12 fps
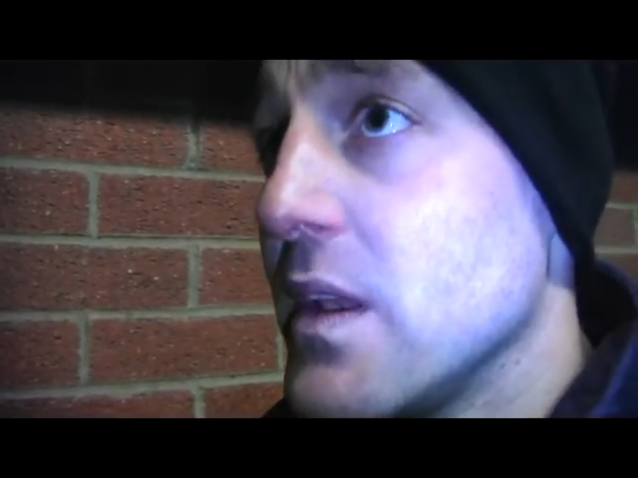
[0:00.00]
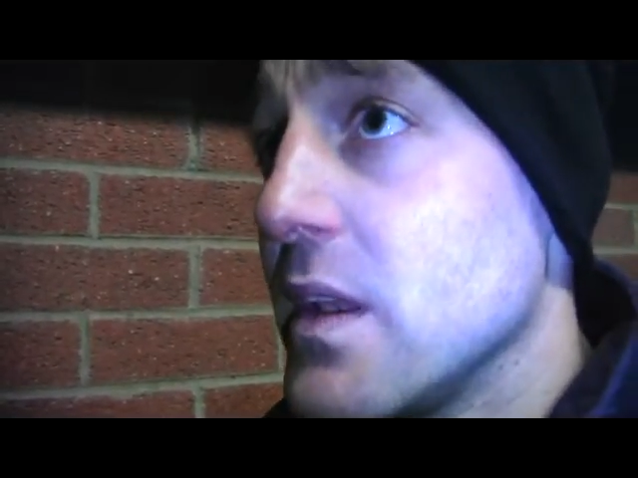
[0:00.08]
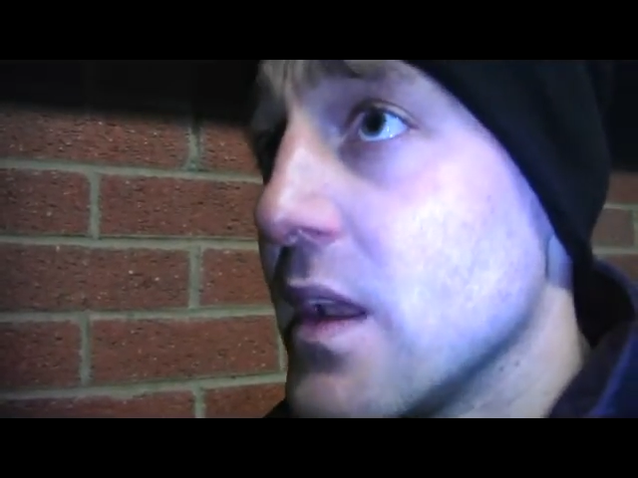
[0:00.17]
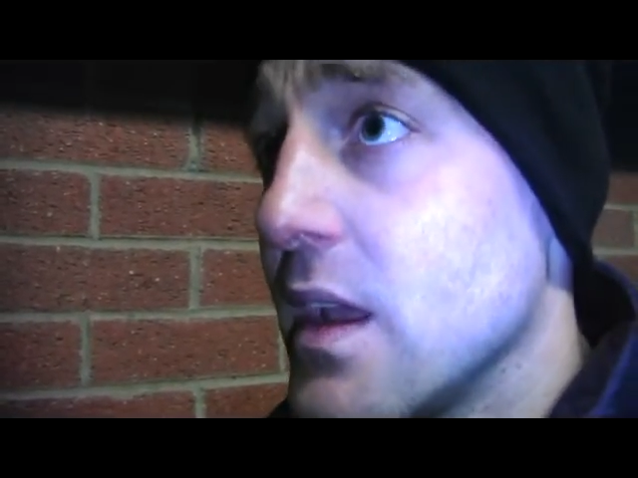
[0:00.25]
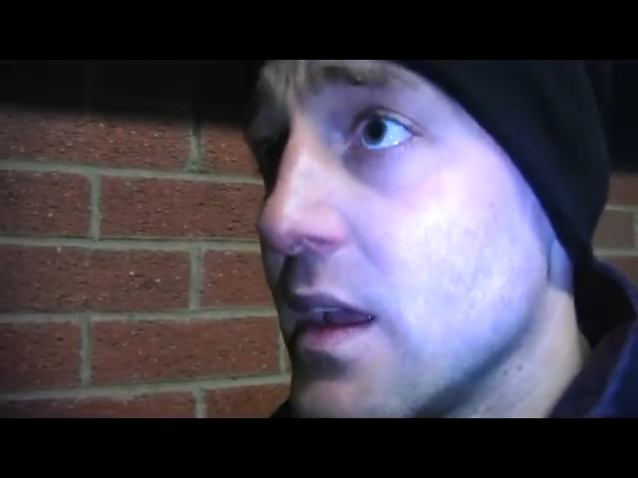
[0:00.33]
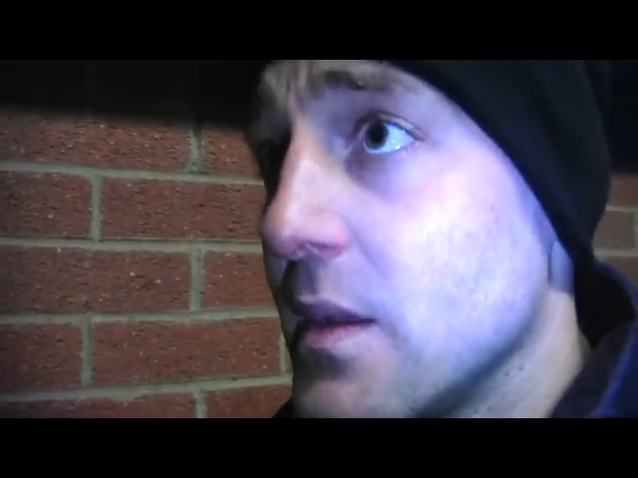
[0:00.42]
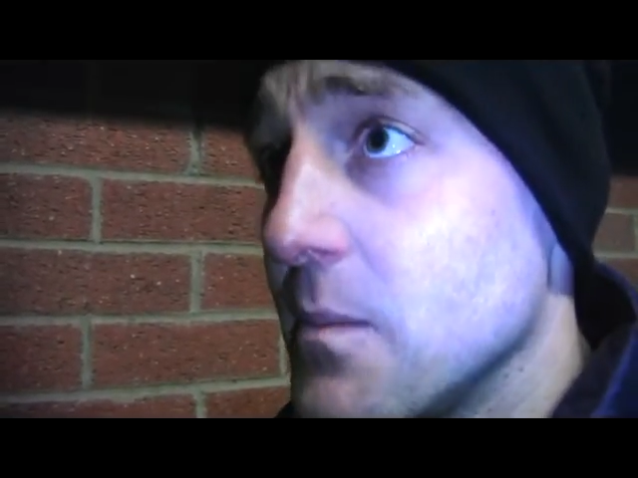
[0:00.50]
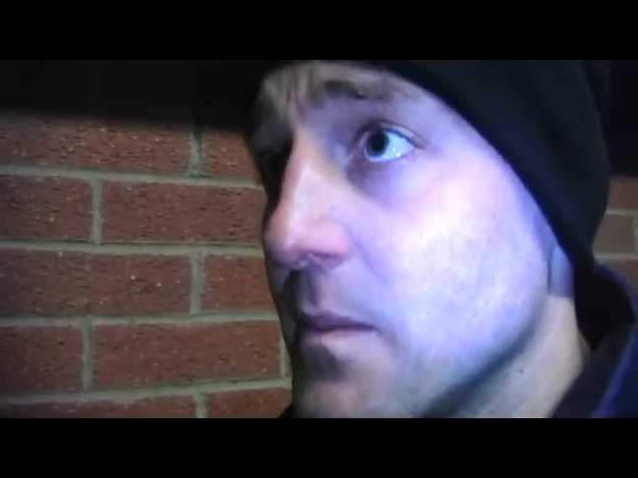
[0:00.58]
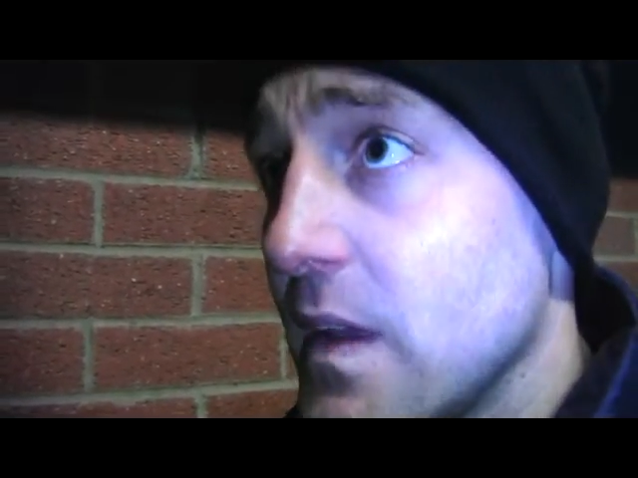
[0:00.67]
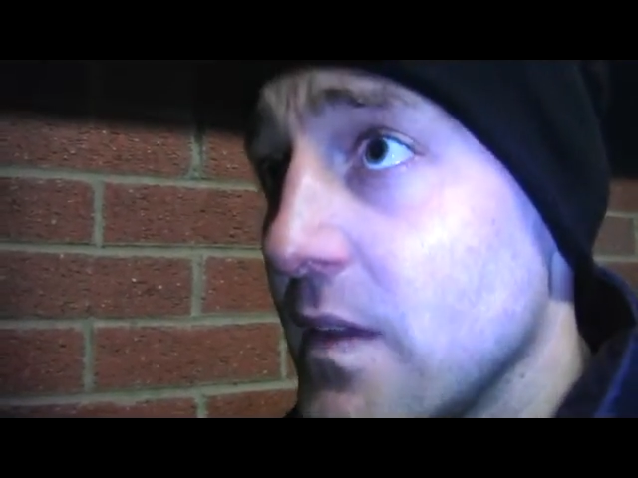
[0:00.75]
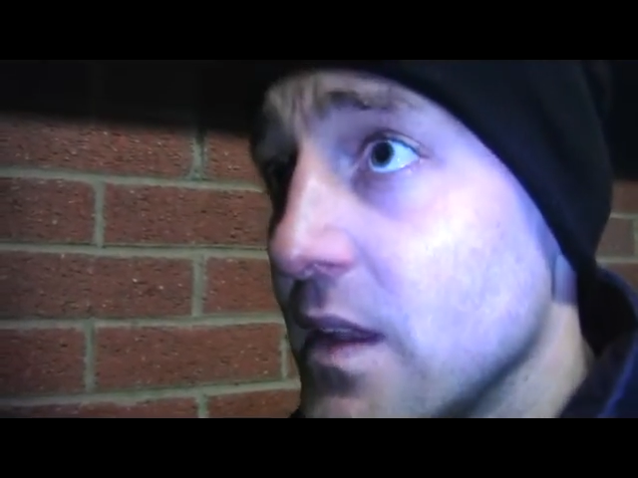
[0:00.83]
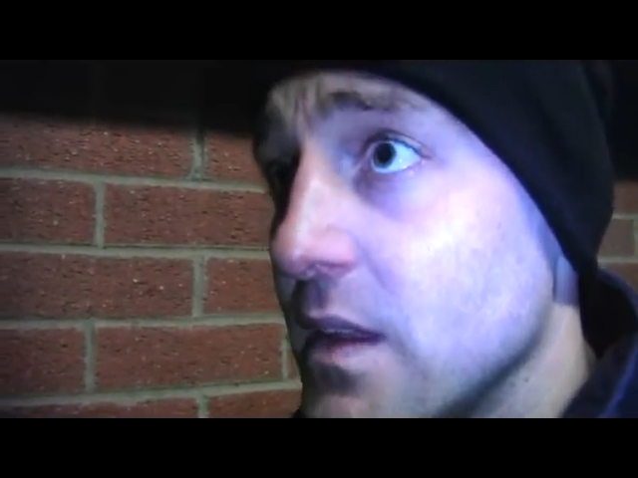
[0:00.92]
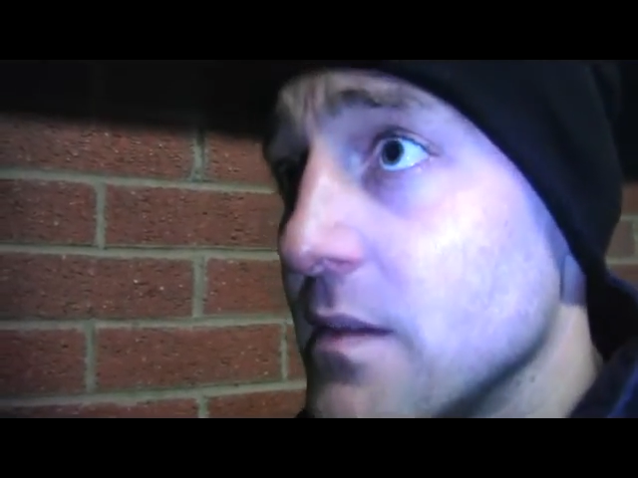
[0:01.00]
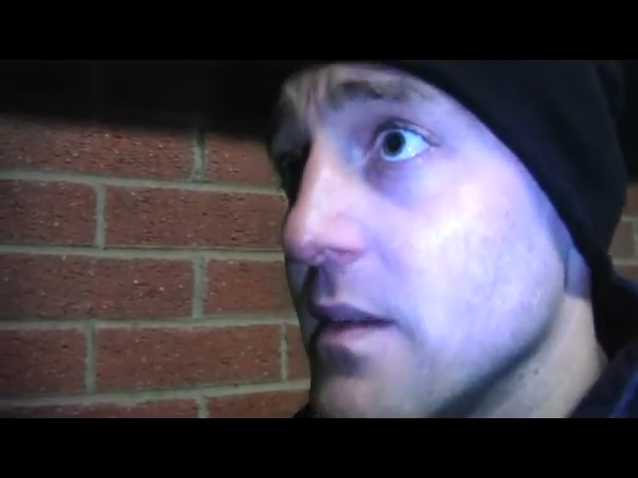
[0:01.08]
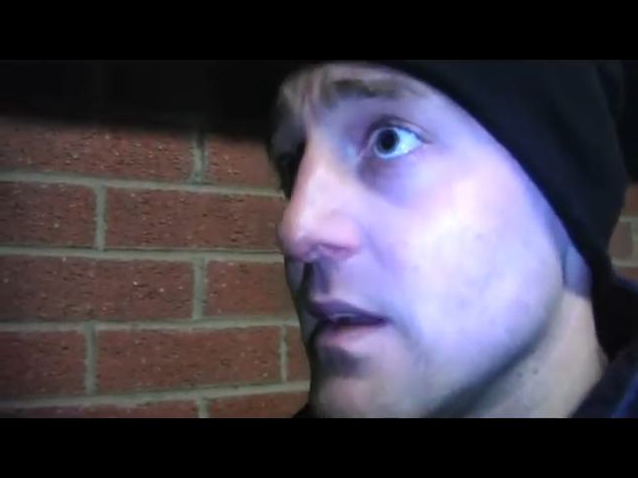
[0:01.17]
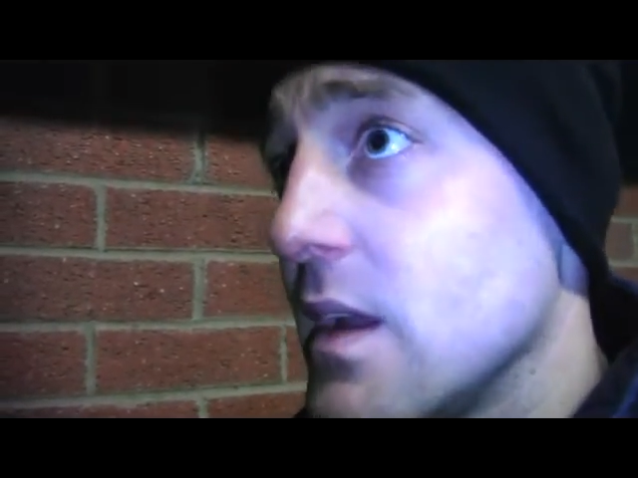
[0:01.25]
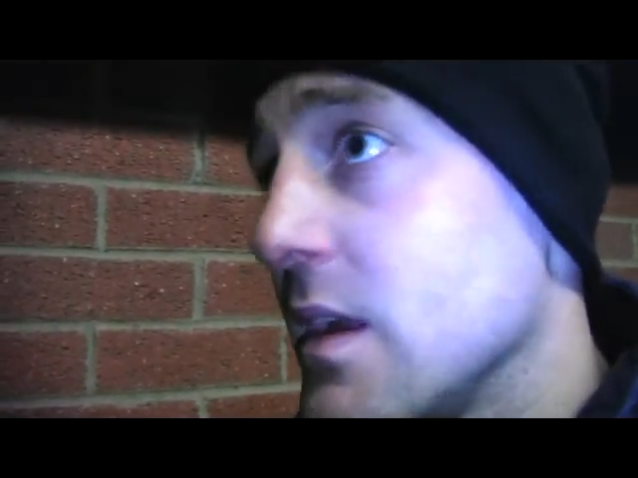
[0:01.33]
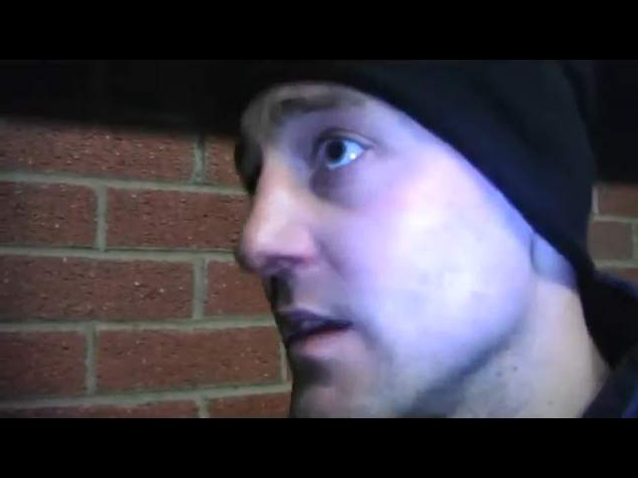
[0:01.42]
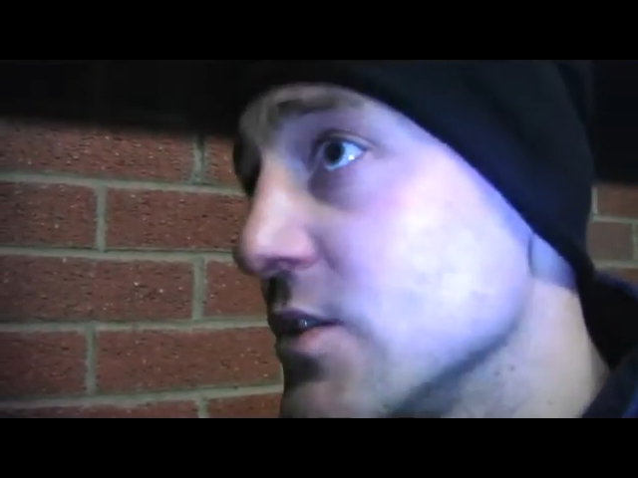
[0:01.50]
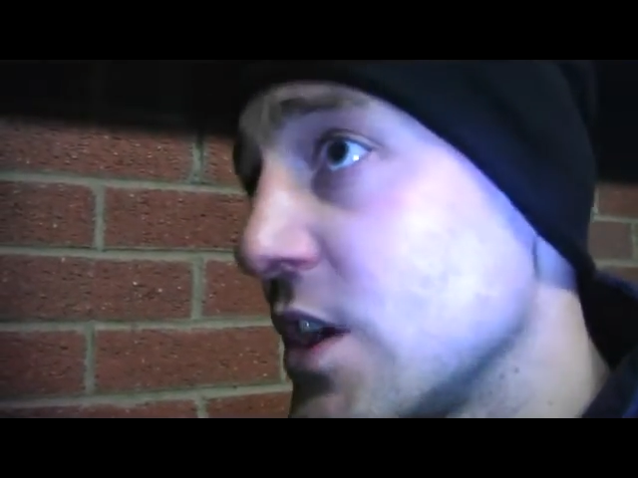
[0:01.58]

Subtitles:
in the